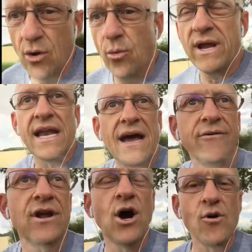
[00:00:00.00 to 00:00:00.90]
We now
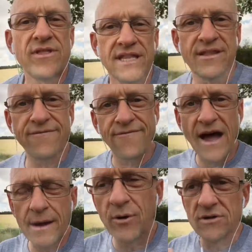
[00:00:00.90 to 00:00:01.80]
know that the
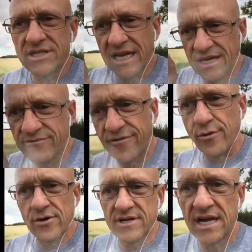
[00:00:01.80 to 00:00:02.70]
fibers in
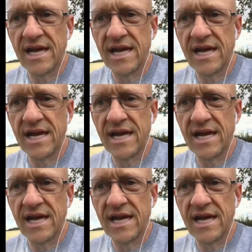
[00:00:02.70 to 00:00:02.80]
fruit,